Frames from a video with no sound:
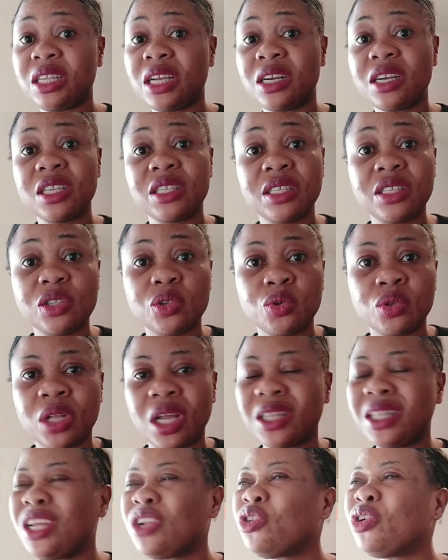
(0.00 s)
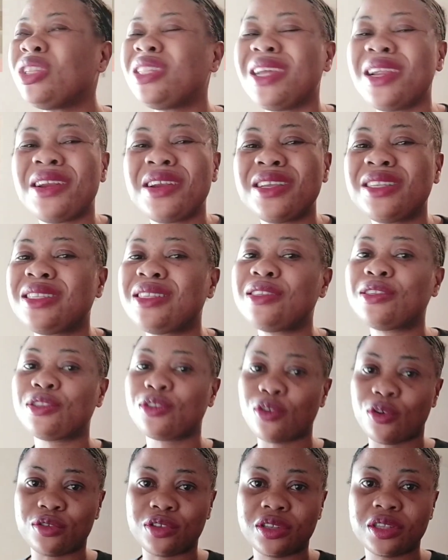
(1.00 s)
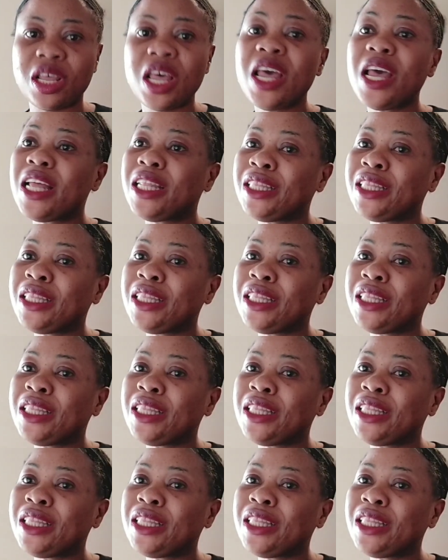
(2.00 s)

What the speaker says: they resist una. They know they resist us.